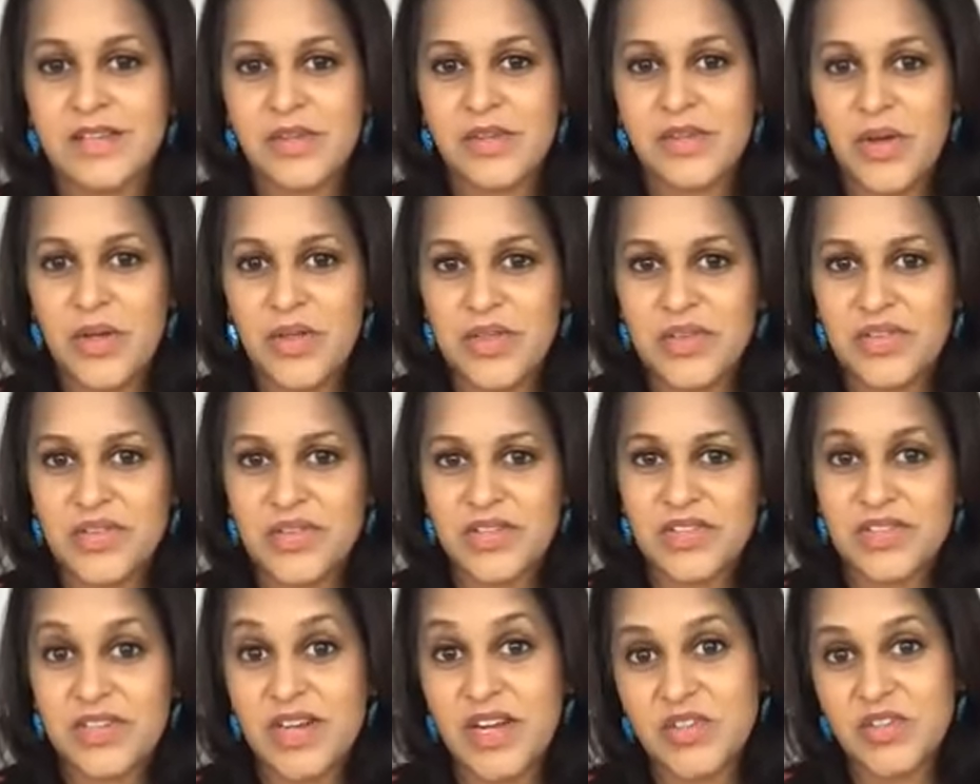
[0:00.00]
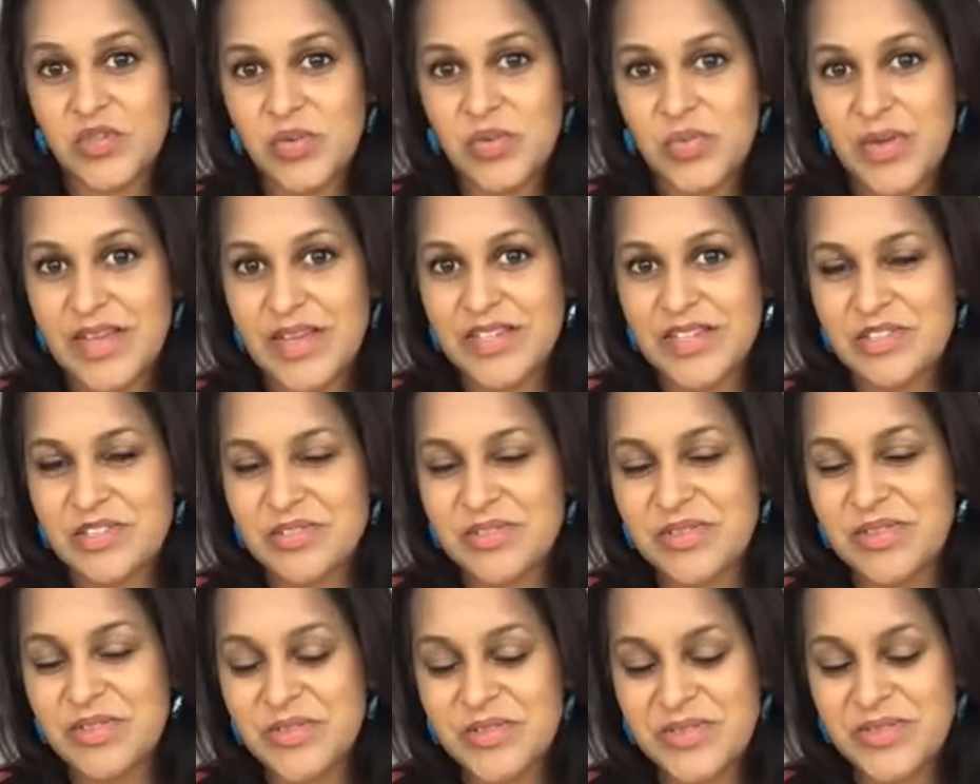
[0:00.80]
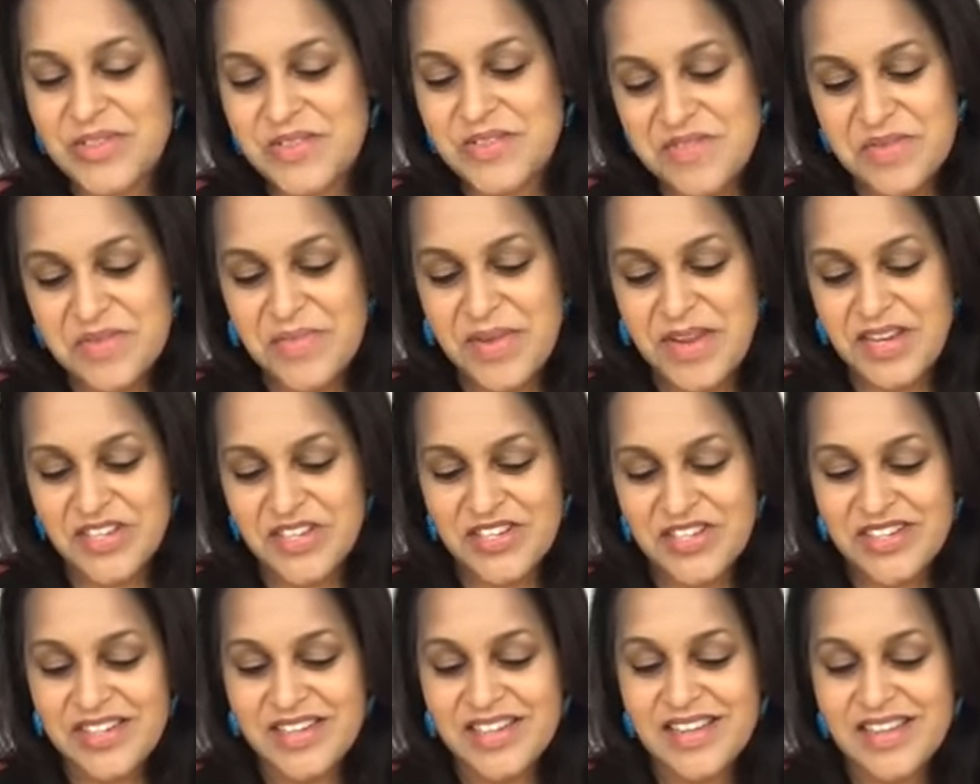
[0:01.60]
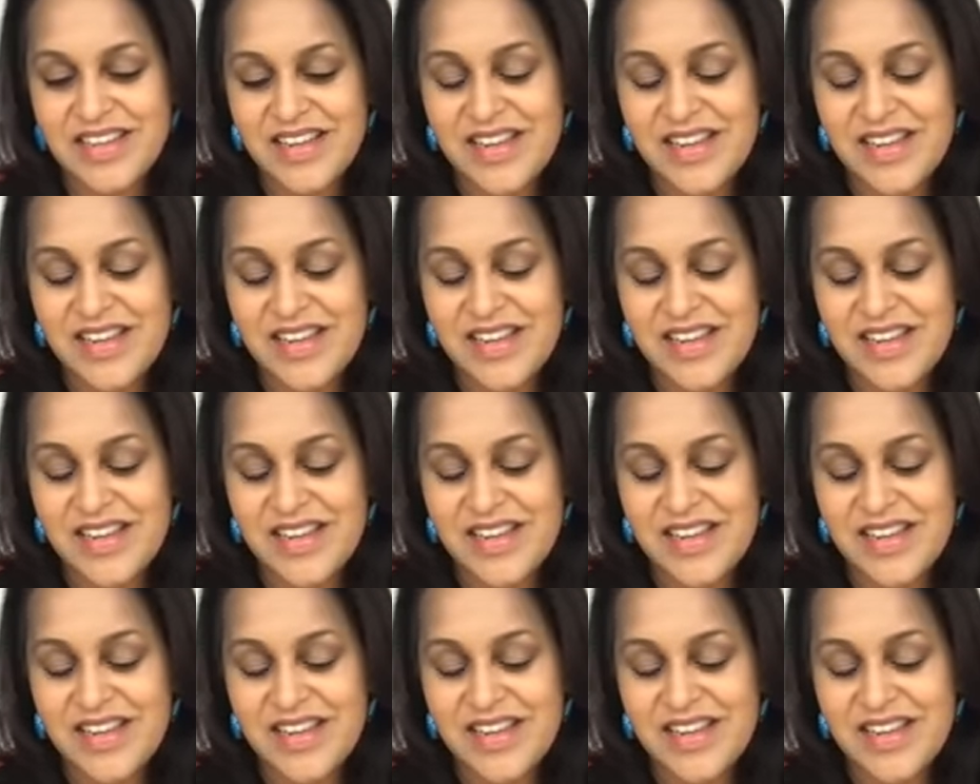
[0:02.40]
all the 6 natural ways to reduce inflammation.